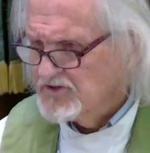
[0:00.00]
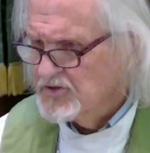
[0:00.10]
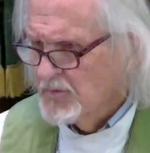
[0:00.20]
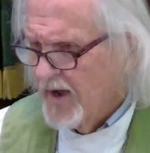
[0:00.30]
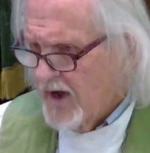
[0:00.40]

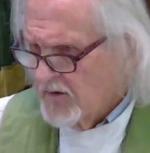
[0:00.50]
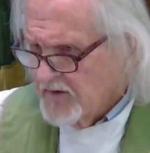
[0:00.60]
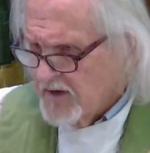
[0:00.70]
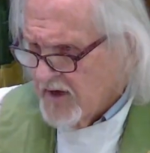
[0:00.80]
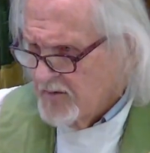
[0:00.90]

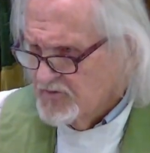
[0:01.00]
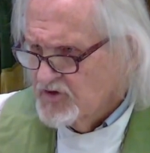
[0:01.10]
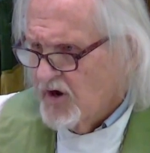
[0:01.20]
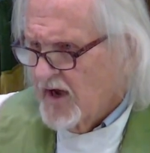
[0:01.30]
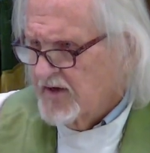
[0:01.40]
surrounding him,
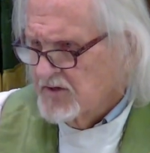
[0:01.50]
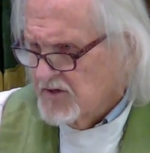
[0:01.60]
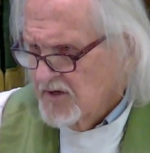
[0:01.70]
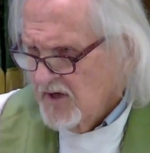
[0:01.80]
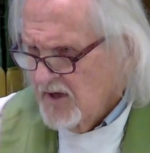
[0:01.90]
trying
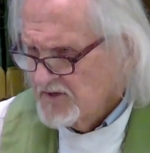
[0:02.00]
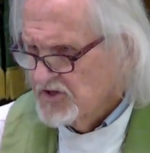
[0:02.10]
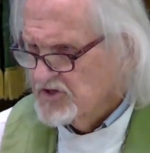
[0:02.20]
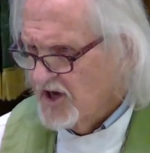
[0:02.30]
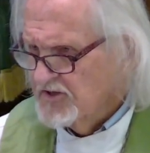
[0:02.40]

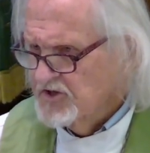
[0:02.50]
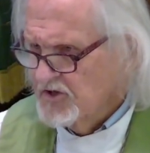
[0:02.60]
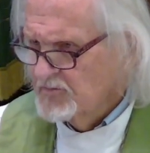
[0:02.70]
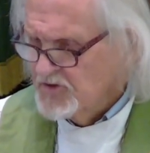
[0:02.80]
to touch him,